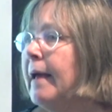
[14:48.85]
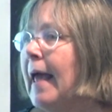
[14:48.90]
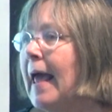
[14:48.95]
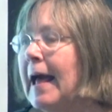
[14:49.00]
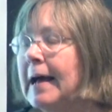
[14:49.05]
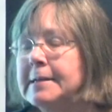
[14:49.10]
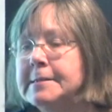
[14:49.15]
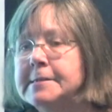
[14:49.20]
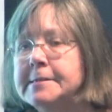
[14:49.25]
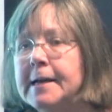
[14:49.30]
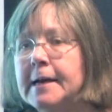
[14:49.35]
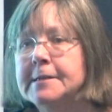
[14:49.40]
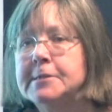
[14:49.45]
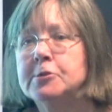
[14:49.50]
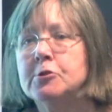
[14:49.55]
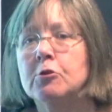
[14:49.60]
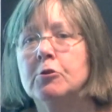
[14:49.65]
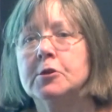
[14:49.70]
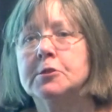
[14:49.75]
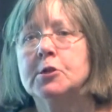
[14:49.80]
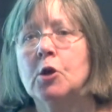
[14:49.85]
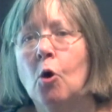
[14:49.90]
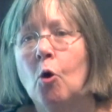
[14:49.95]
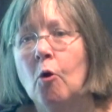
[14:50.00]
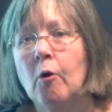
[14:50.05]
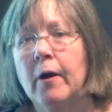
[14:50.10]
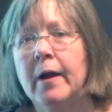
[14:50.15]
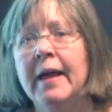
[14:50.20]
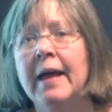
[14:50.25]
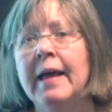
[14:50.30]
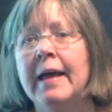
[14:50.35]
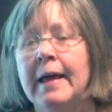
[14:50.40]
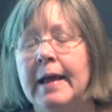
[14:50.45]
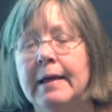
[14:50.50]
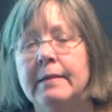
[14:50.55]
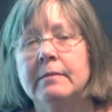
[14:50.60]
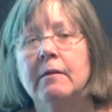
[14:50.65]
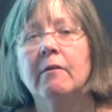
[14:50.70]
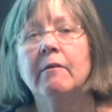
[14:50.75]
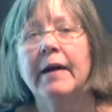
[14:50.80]
ancestors, or
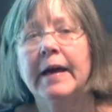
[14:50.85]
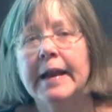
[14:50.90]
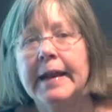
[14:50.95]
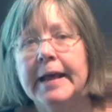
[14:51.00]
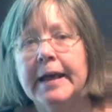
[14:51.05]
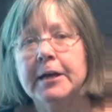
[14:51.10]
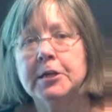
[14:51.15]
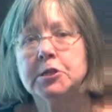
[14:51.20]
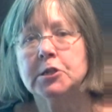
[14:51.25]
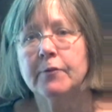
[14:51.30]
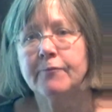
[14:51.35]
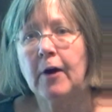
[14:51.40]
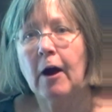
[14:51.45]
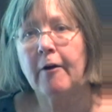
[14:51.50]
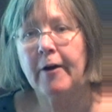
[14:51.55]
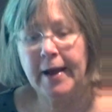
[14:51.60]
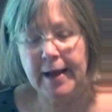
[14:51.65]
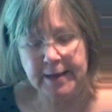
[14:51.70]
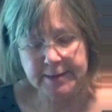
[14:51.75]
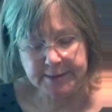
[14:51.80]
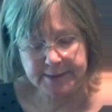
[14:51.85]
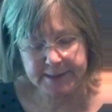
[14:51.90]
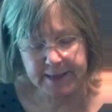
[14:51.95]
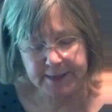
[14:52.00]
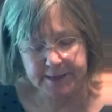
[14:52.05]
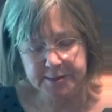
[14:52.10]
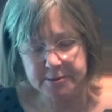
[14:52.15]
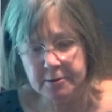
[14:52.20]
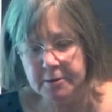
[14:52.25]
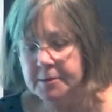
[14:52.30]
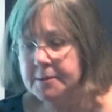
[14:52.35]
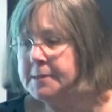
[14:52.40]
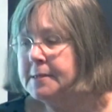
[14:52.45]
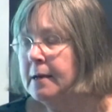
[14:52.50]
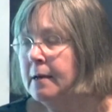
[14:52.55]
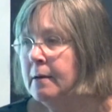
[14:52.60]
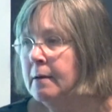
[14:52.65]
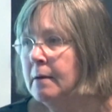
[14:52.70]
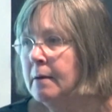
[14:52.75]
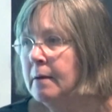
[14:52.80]
in the lineage of our ancestors.